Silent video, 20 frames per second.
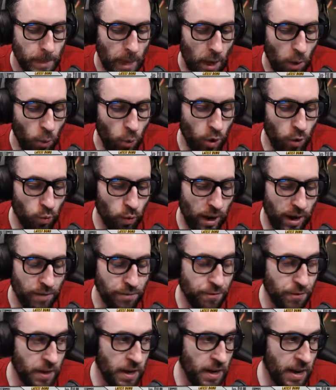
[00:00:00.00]
Would a raid
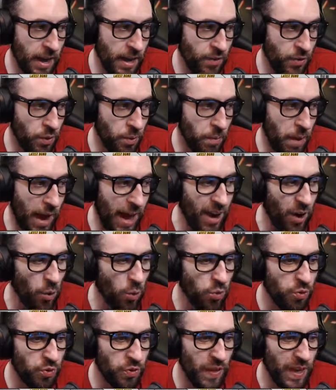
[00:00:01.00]
fit in Anthem? I
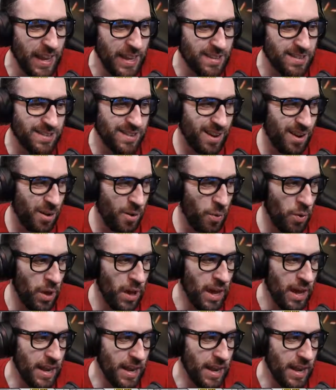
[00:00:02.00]
don't think so.